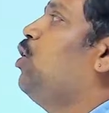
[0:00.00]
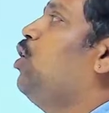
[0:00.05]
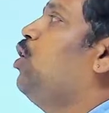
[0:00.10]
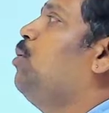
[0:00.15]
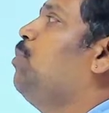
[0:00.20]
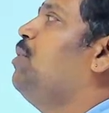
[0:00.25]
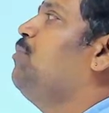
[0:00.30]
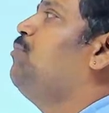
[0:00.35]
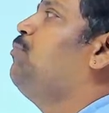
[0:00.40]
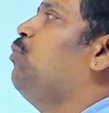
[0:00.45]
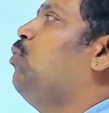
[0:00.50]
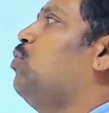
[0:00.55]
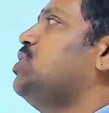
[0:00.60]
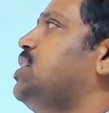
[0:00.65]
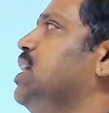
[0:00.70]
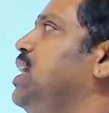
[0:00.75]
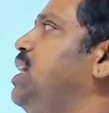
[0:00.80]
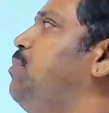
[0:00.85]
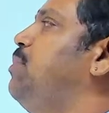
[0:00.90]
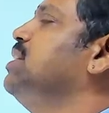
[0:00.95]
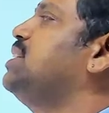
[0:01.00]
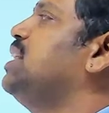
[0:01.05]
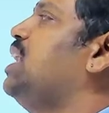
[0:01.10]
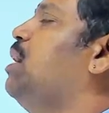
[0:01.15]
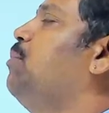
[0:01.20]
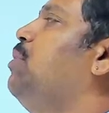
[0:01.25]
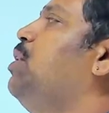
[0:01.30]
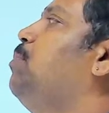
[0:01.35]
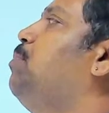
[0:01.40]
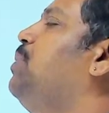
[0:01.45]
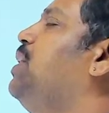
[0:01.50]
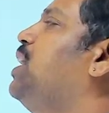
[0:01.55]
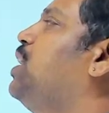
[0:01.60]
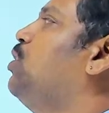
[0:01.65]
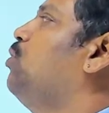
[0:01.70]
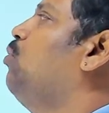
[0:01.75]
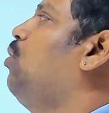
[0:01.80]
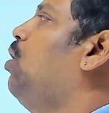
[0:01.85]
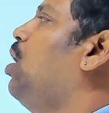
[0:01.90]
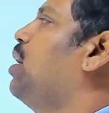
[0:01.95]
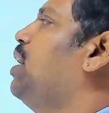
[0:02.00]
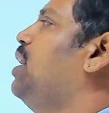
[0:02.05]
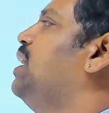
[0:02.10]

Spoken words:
by 4 statements labeled P, Q, R, and